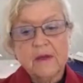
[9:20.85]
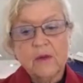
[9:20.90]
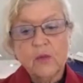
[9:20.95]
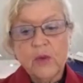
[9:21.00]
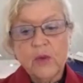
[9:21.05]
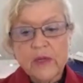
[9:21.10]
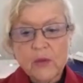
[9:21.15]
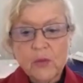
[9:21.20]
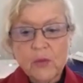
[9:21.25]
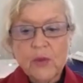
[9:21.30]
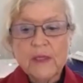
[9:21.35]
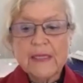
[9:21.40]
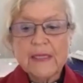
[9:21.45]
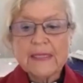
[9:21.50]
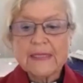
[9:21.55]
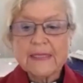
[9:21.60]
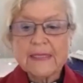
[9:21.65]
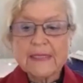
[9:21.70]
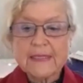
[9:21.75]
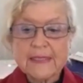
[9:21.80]
We're
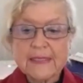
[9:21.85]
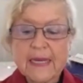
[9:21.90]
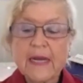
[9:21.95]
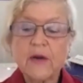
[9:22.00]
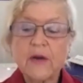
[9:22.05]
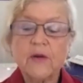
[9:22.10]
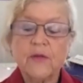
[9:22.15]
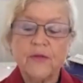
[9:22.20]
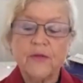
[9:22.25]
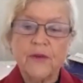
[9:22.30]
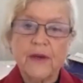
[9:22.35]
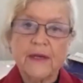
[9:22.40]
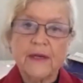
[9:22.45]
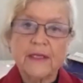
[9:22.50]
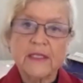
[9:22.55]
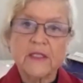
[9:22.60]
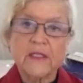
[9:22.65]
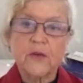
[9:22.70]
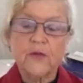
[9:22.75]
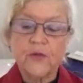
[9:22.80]
willing to
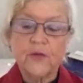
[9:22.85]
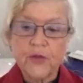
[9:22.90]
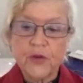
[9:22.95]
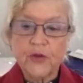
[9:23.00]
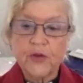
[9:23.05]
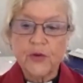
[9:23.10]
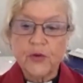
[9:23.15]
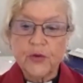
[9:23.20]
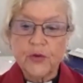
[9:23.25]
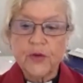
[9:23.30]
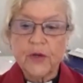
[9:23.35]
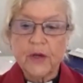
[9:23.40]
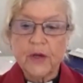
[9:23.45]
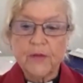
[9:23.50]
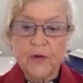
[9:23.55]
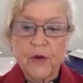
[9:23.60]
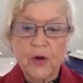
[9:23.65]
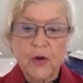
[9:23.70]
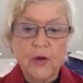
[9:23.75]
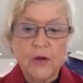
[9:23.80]
sacrifice for the good of
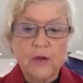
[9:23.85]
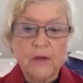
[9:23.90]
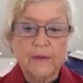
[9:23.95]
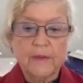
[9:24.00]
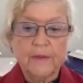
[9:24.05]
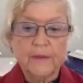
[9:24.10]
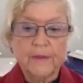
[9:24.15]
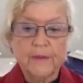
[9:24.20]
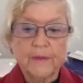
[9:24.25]
all.